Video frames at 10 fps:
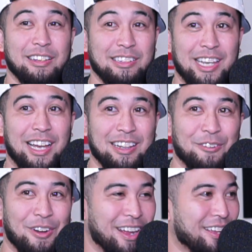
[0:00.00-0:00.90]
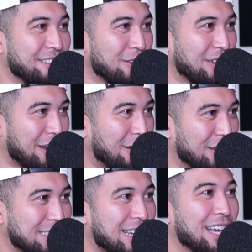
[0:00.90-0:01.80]
exactly right. They're like, oh,
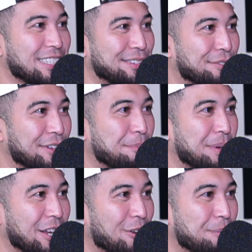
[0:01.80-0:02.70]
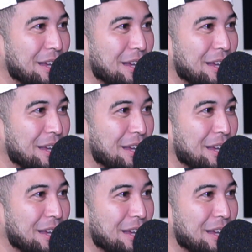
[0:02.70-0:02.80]
let's cast a Filipino